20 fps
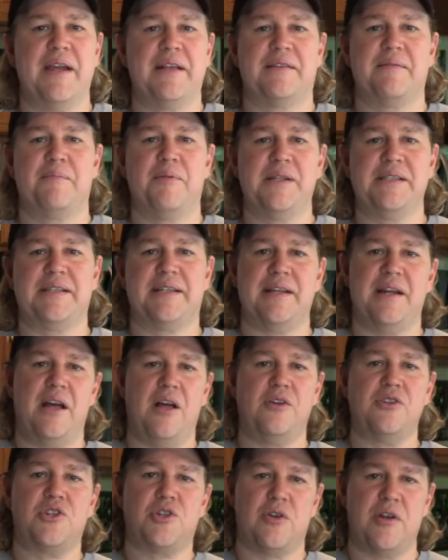got the brisket
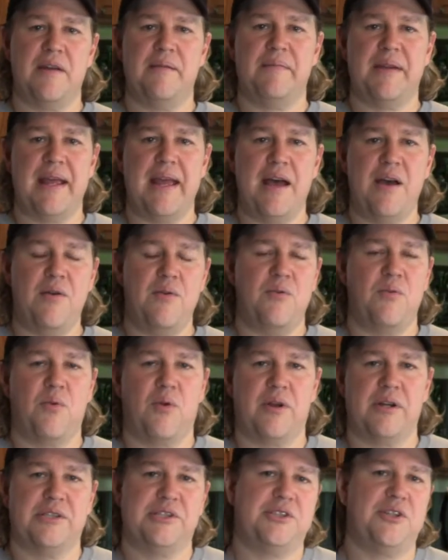all trimmed out. We're
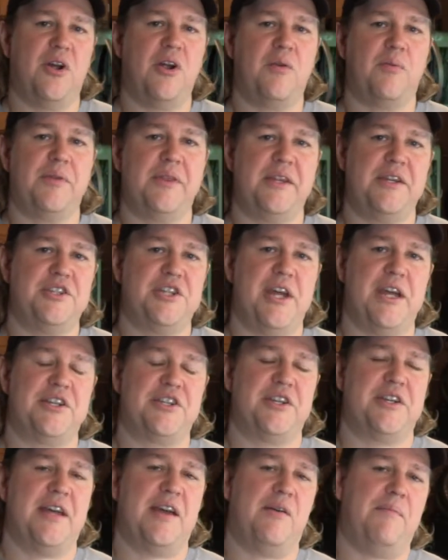going to start with
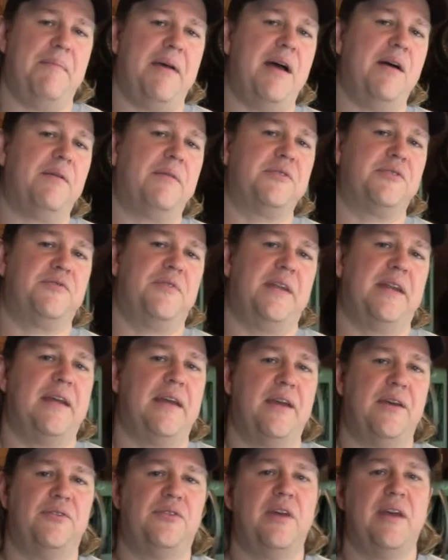injection. Now, Malcom's
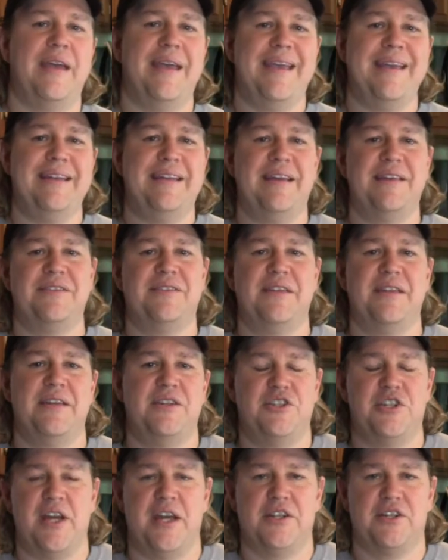videos, he does the
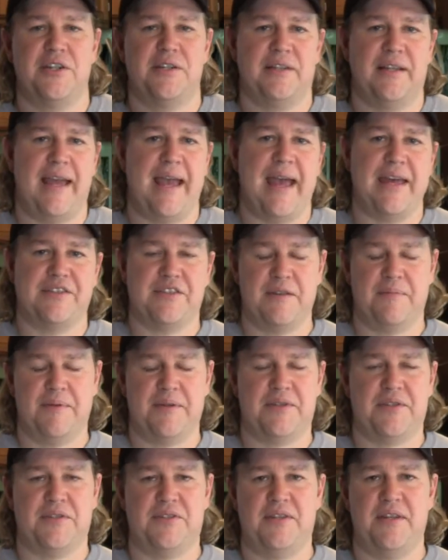injection last. He
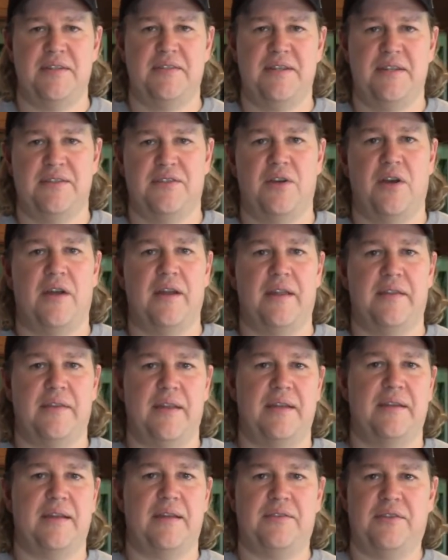puts the seasonings on and
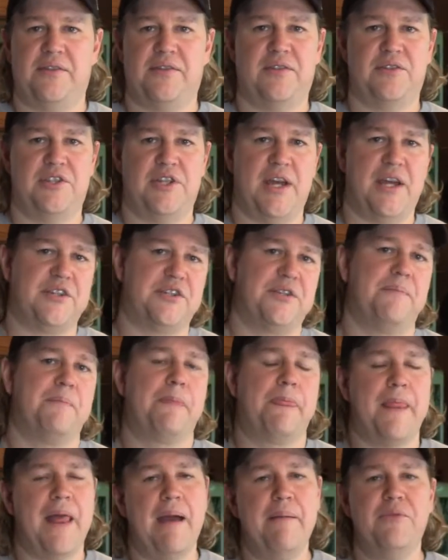then does his injection.
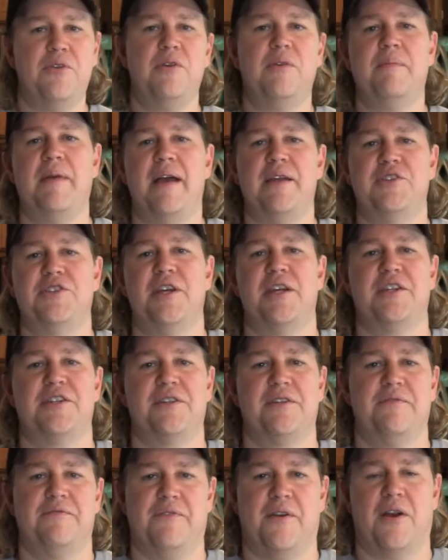I'm doing my
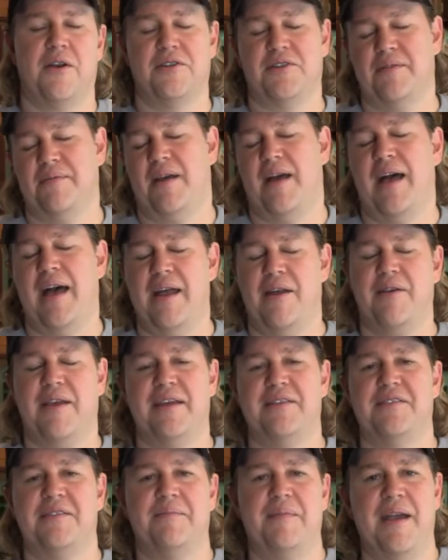injection first. I don't
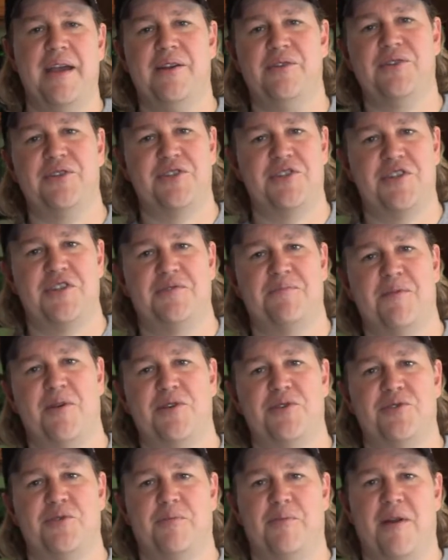guess it matters. It's just
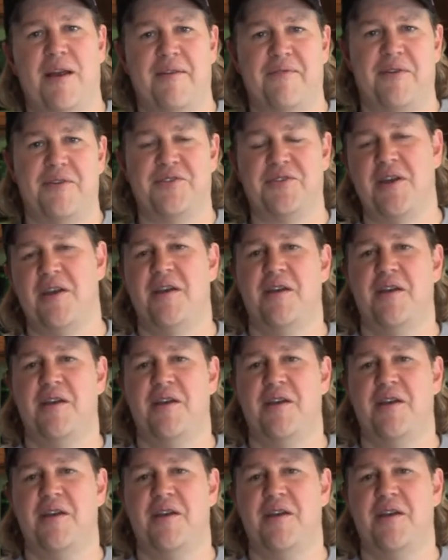personal preference.